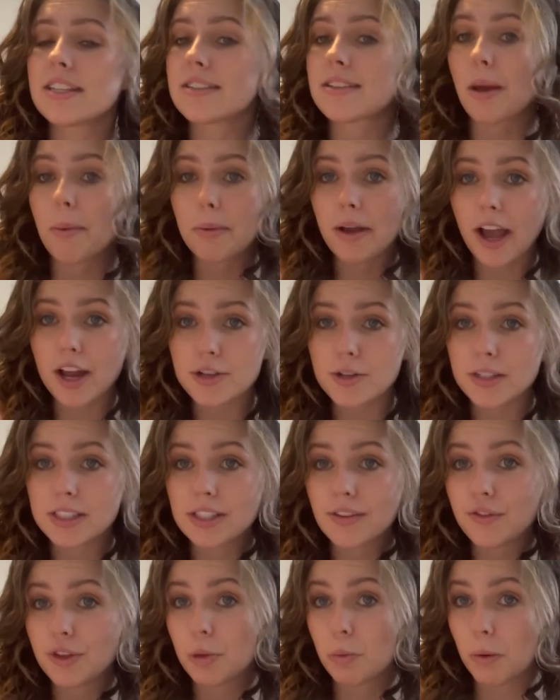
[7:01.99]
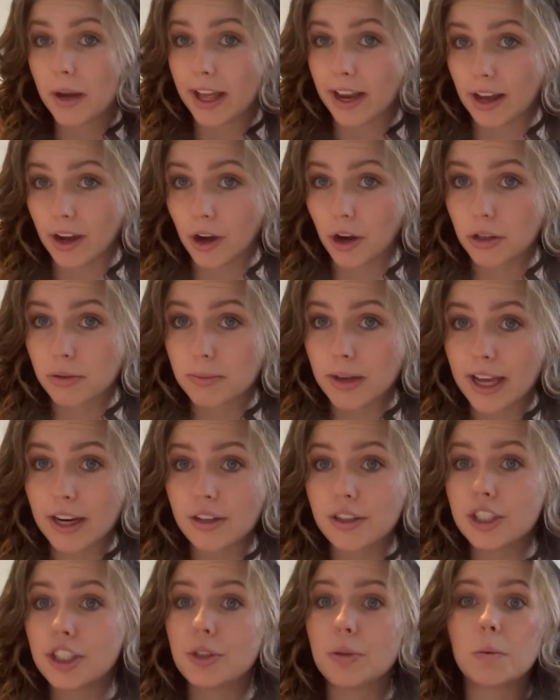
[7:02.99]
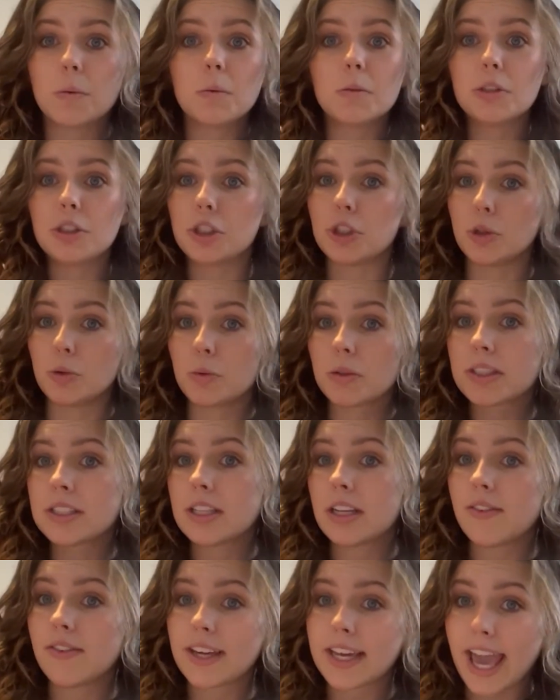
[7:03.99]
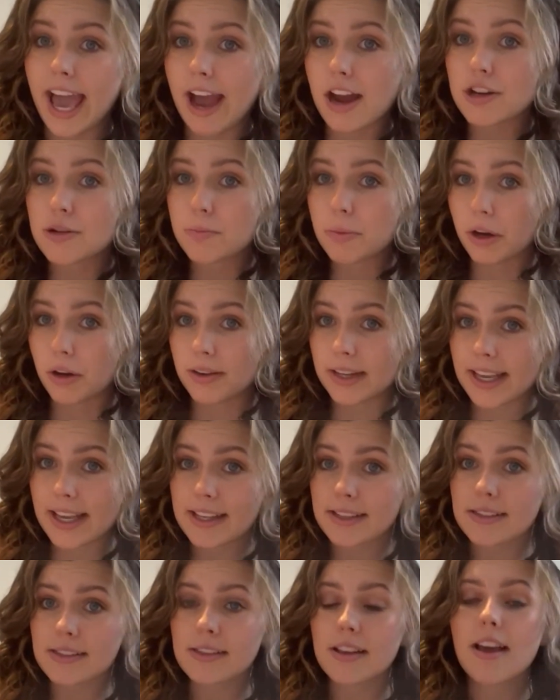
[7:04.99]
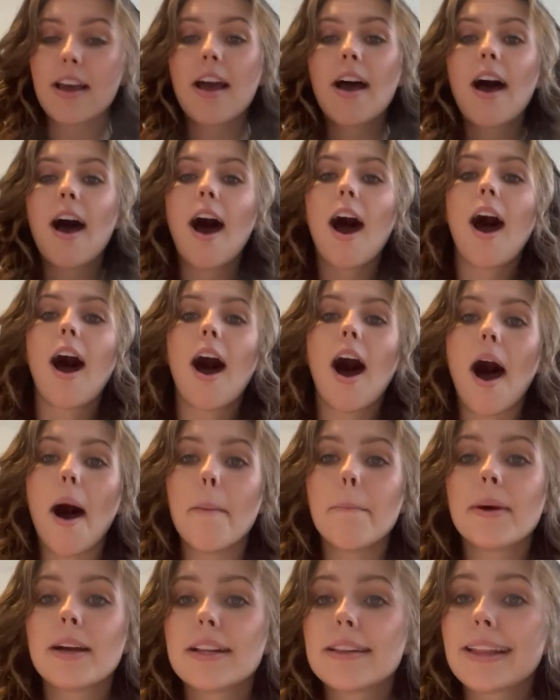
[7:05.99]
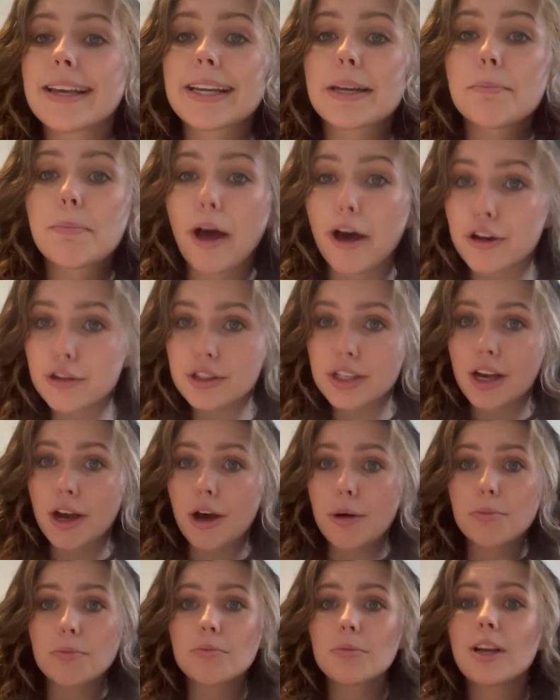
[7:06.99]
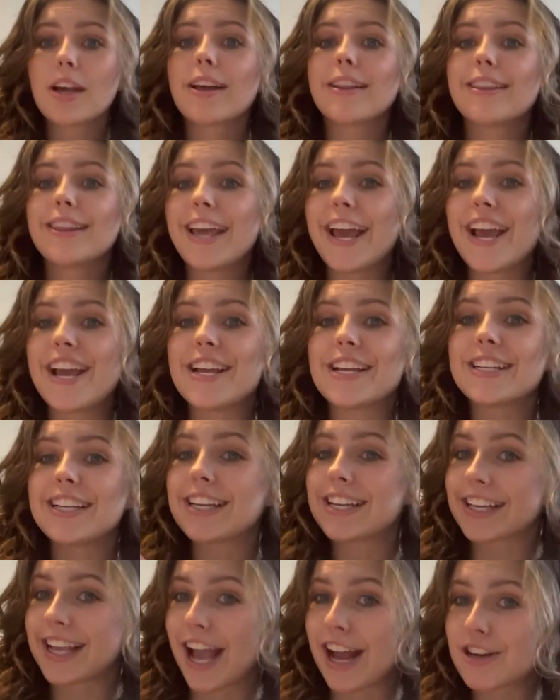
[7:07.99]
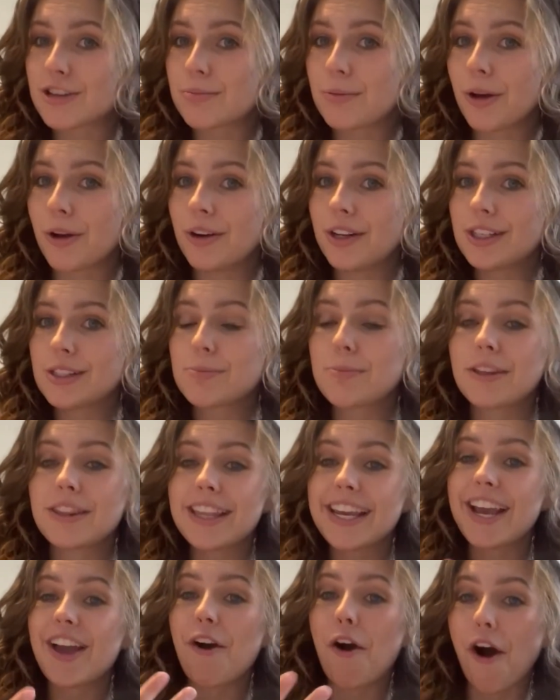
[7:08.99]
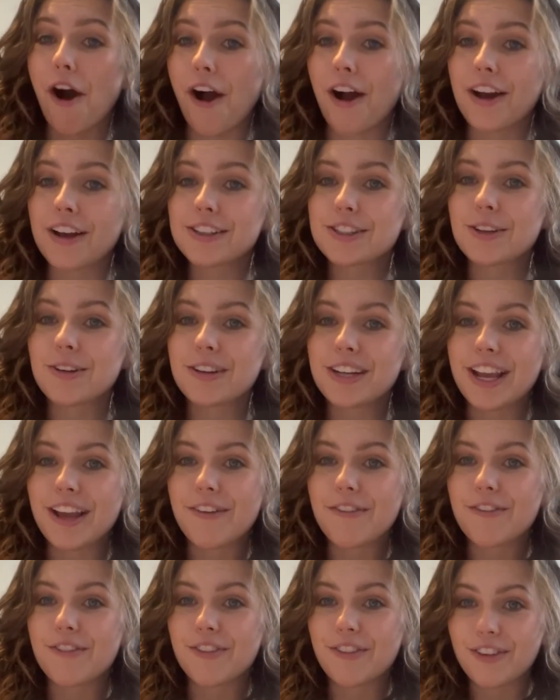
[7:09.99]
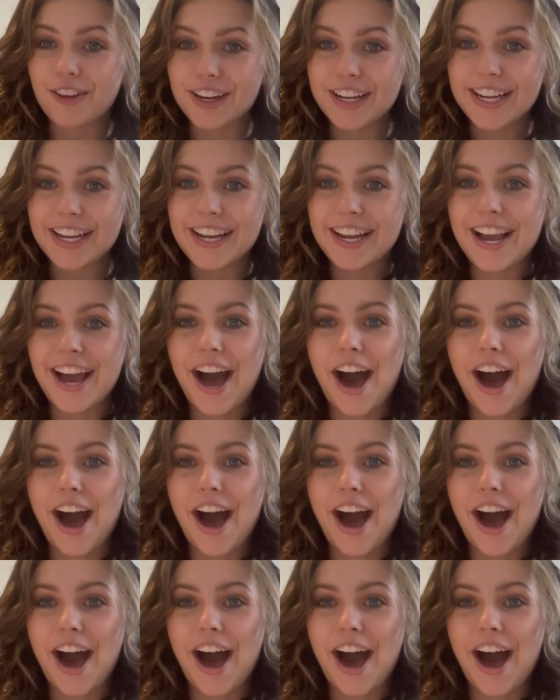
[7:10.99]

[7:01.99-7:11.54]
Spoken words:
some countries, if you win a gold medal, you do receive a cash bonus. Like in Belgium, they get a cash bonus, but they also get free